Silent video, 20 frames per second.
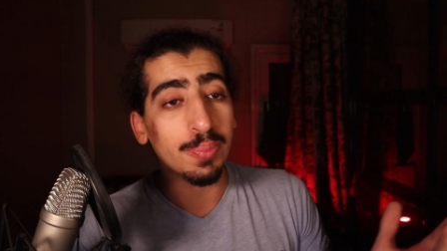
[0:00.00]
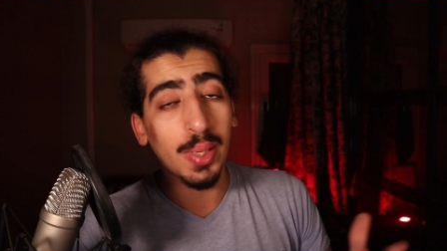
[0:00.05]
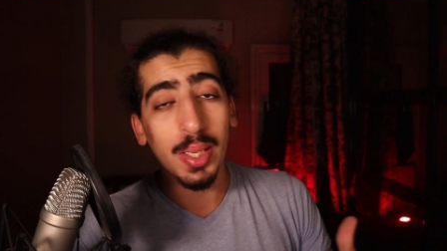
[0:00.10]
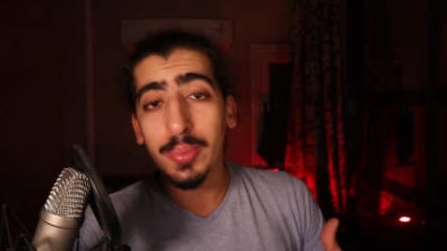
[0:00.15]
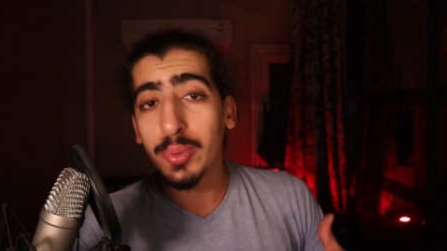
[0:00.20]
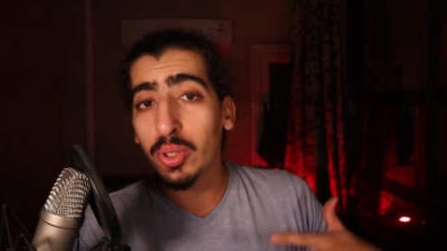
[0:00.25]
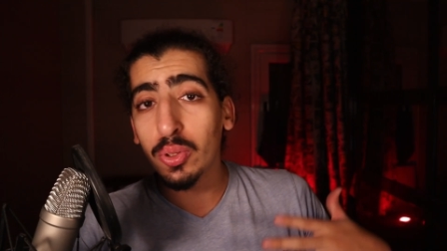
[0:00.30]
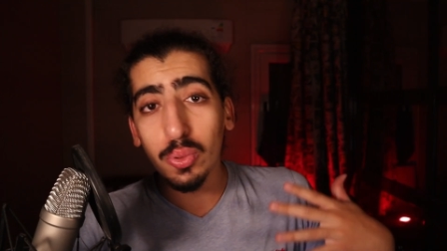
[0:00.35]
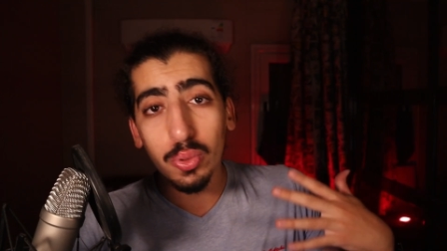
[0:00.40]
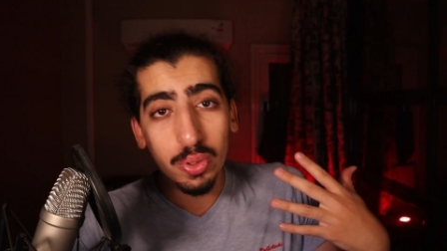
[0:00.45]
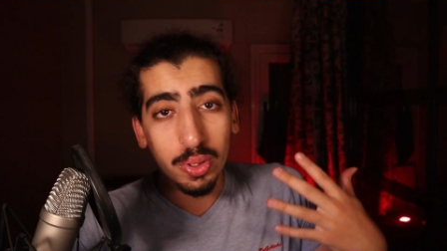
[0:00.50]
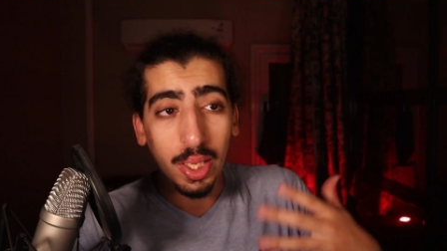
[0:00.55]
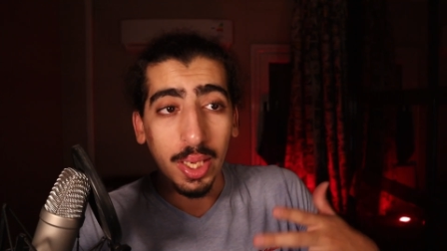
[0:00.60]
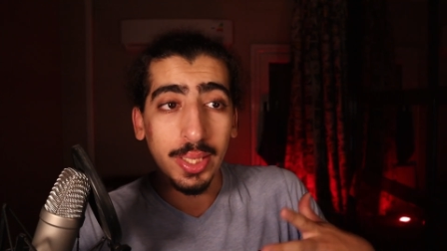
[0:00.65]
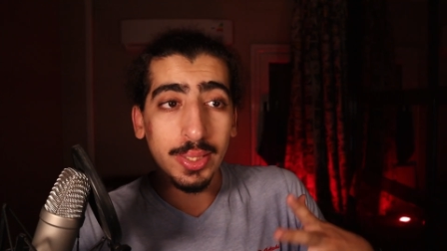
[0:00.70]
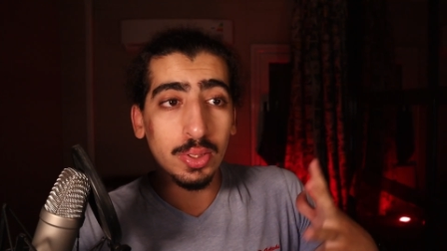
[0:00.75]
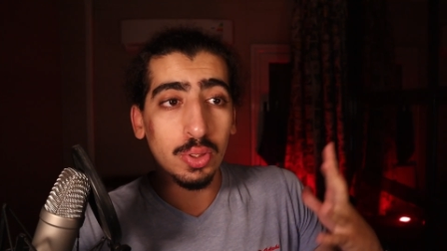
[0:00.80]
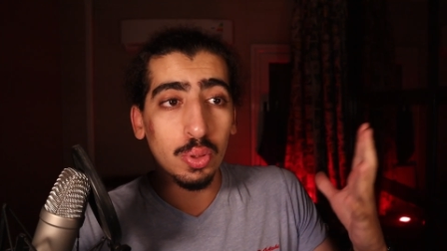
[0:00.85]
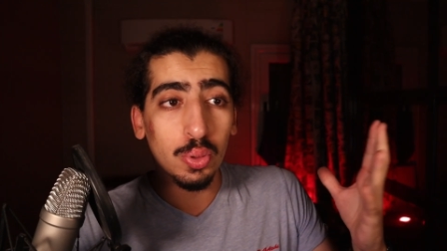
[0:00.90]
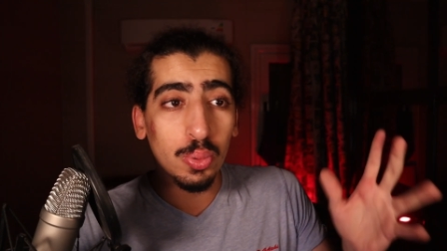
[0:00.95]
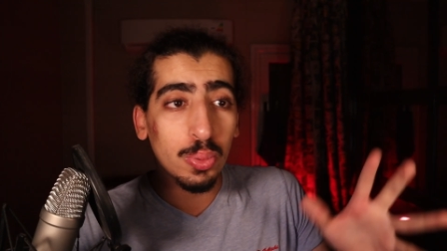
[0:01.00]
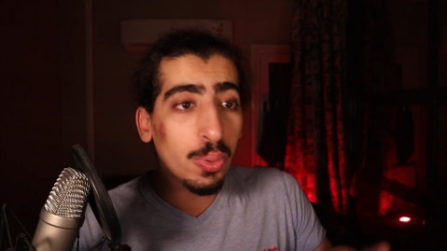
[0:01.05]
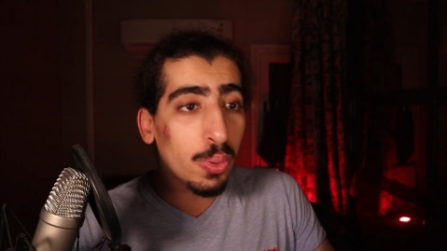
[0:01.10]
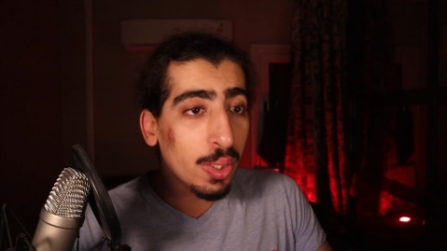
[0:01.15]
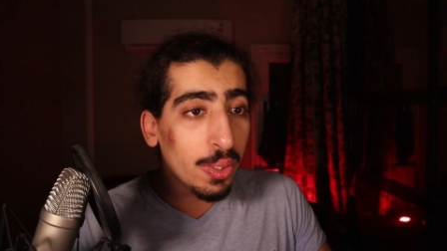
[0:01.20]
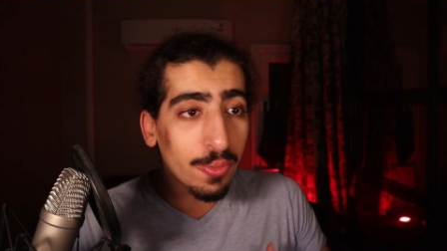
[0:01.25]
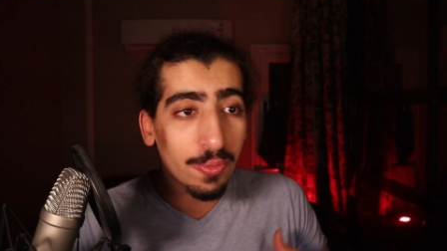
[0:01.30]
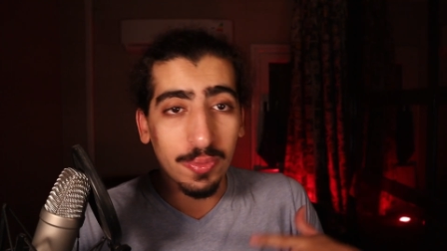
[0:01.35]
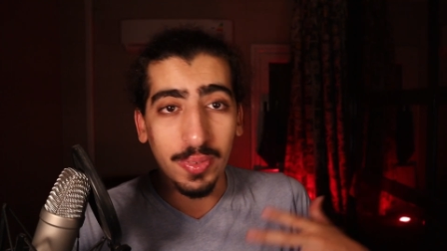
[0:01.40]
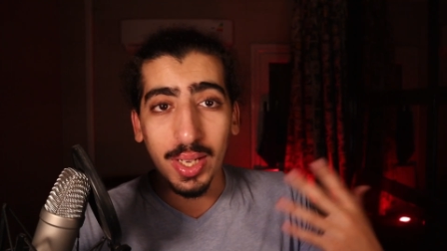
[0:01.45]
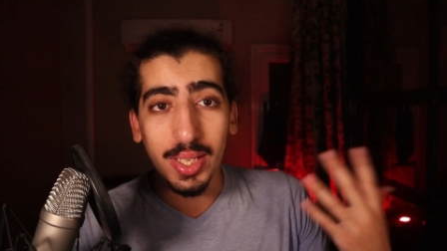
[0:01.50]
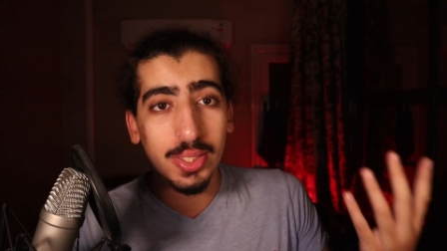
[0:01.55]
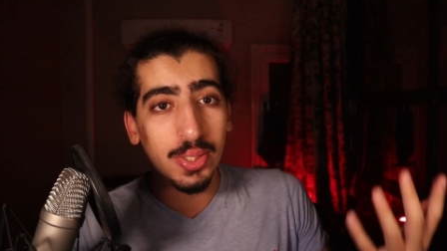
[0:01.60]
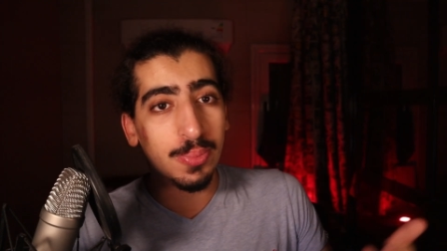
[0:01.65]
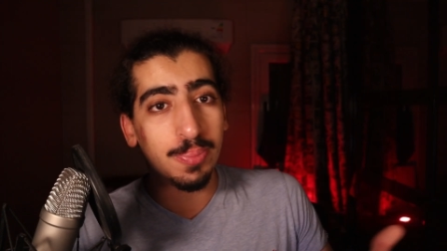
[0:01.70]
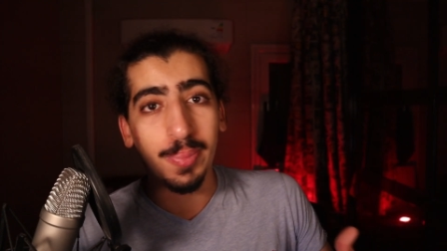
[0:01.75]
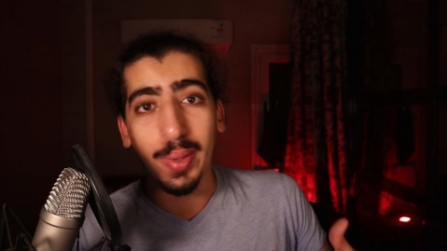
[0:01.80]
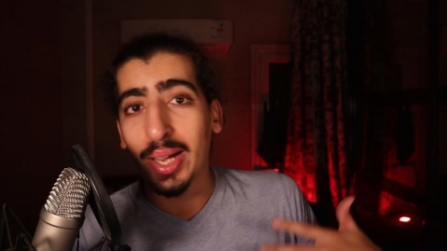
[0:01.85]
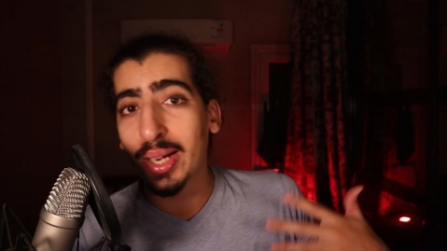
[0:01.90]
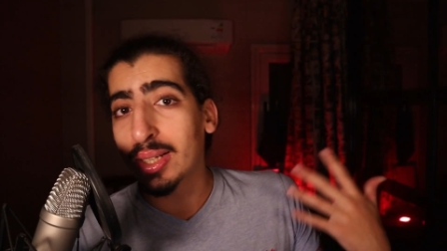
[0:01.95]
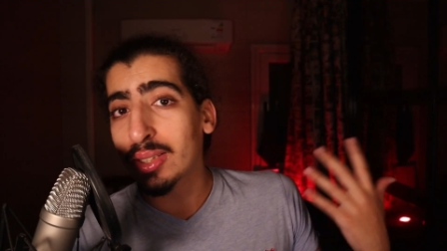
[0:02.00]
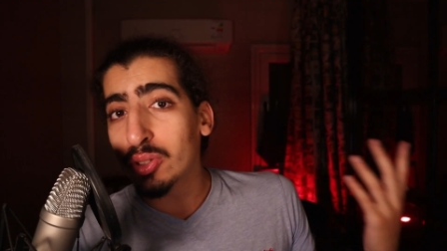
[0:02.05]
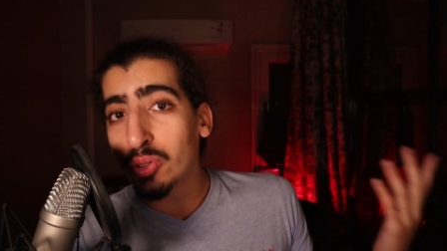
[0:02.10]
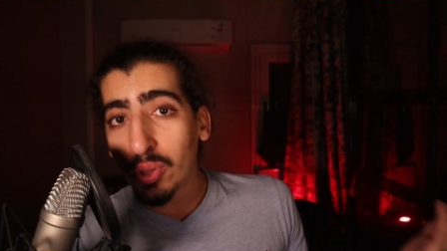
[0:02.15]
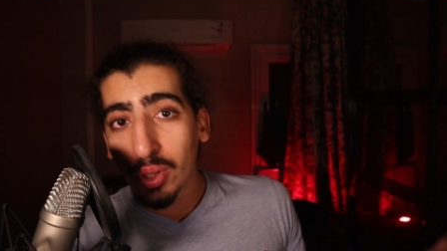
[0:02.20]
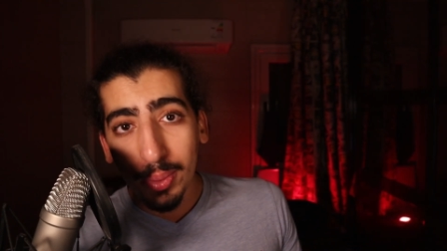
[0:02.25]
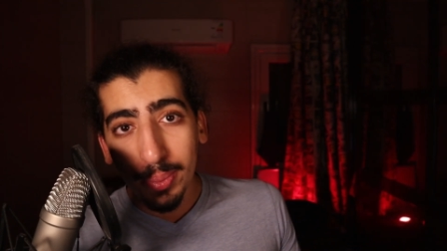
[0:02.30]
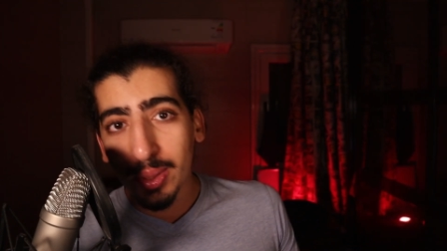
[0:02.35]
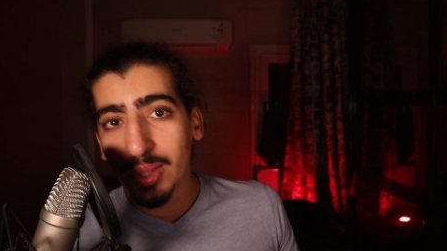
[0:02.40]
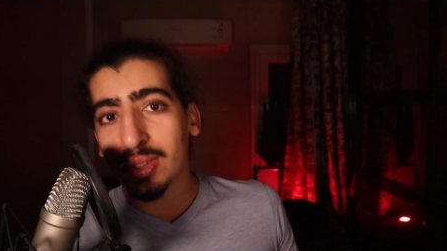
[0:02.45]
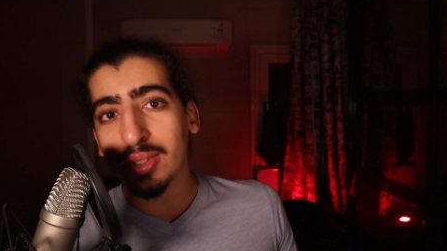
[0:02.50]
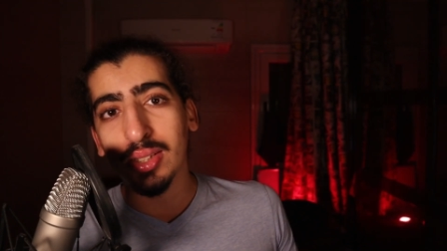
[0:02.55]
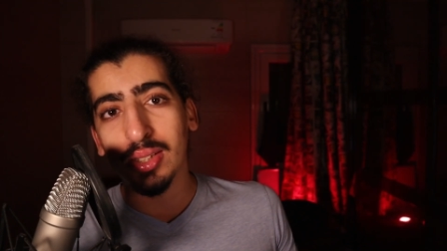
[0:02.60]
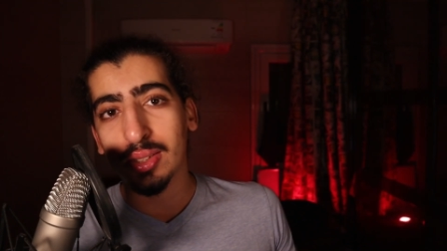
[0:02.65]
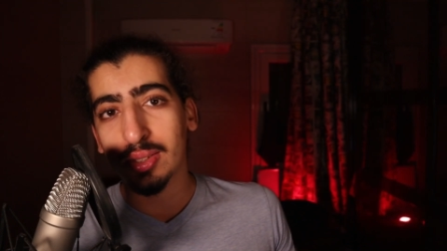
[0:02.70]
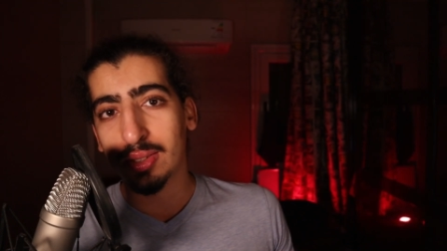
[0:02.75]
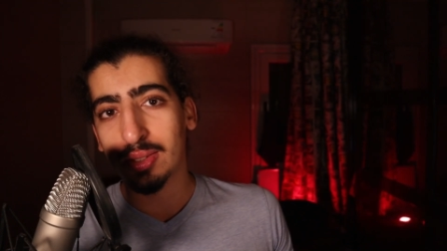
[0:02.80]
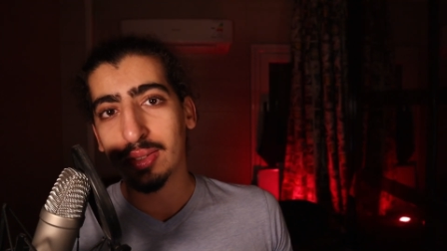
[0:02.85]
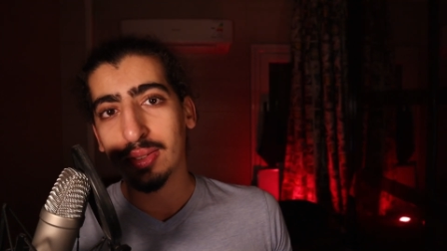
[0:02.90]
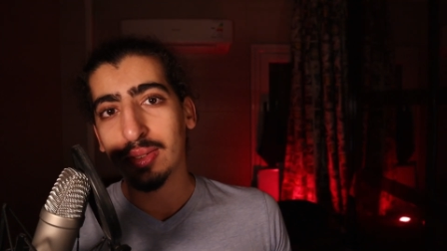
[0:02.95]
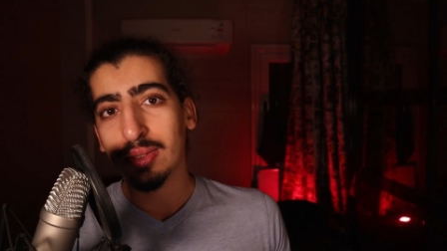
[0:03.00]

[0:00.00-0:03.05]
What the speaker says: maybe you would like to invest back into the business.